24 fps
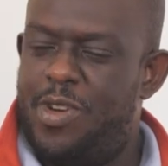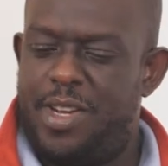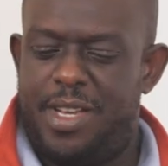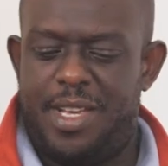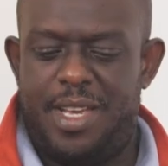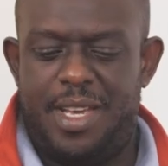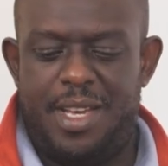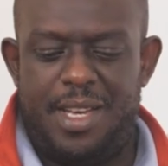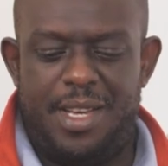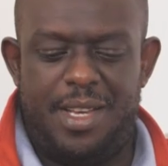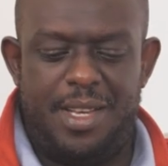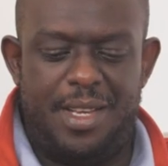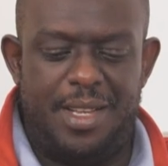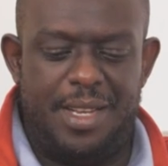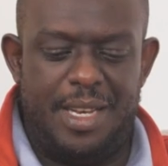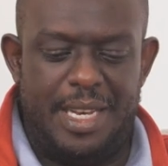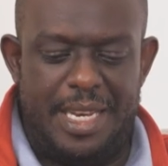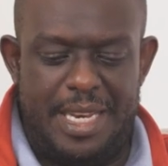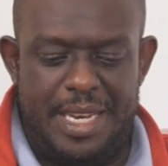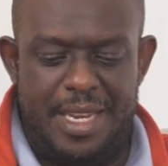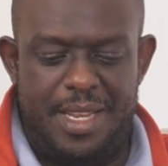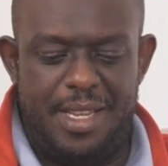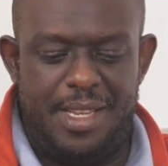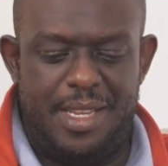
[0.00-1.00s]
working...
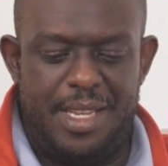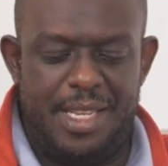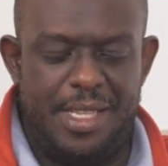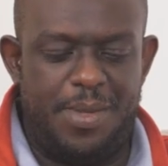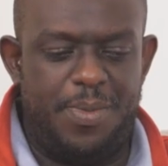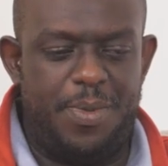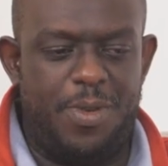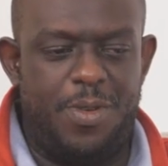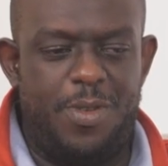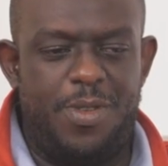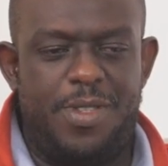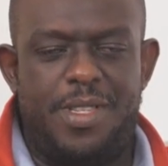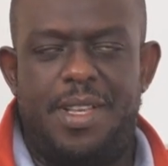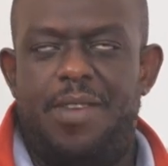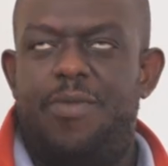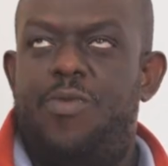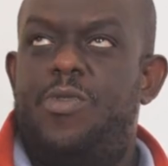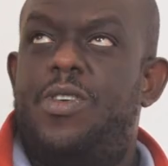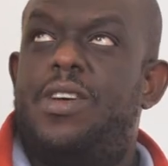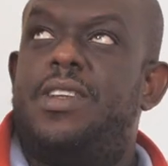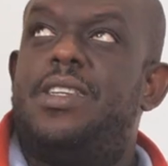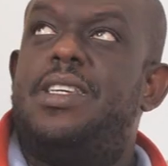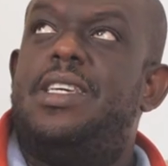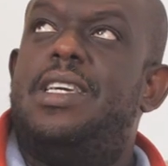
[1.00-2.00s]
Just because I've
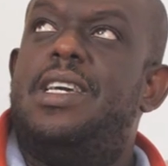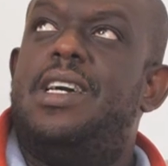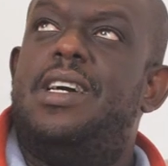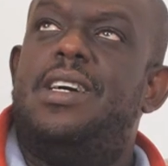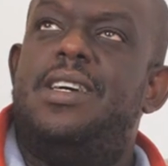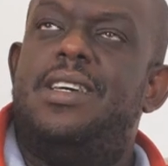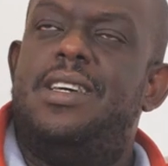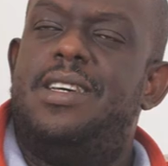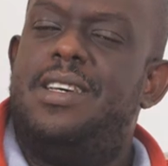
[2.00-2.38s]
worked here,